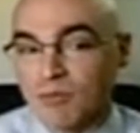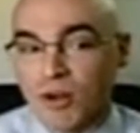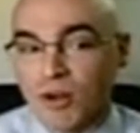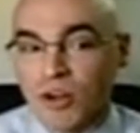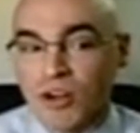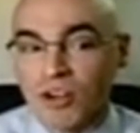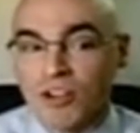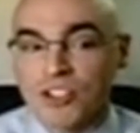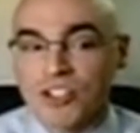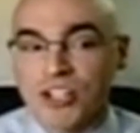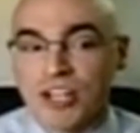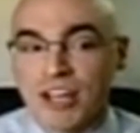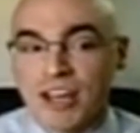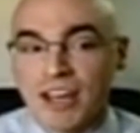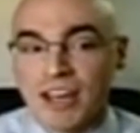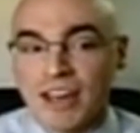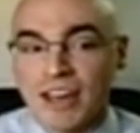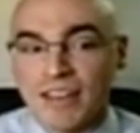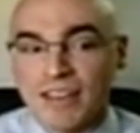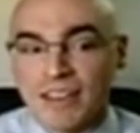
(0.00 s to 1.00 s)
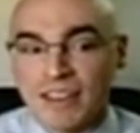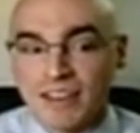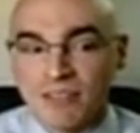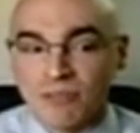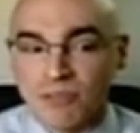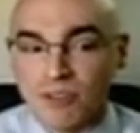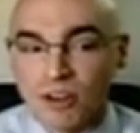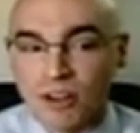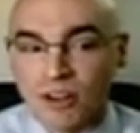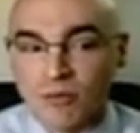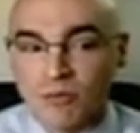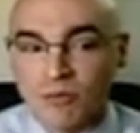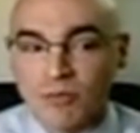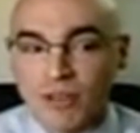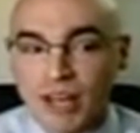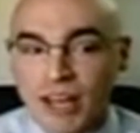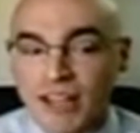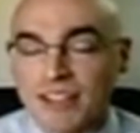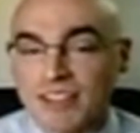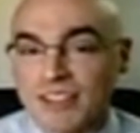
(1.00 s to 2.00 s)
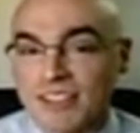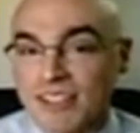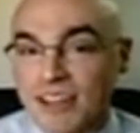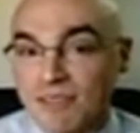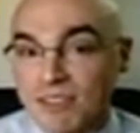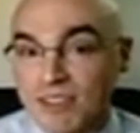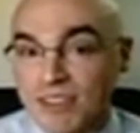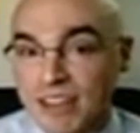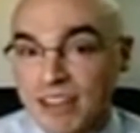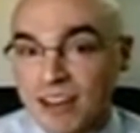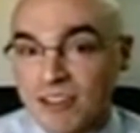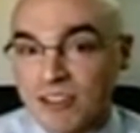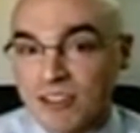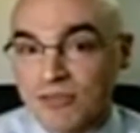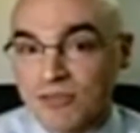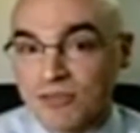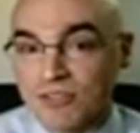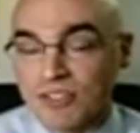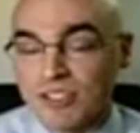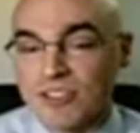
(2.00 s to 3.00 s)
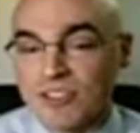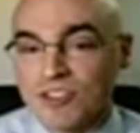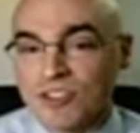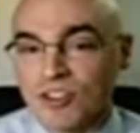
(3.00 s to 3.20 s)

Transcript: March, and then from 97,000 feet in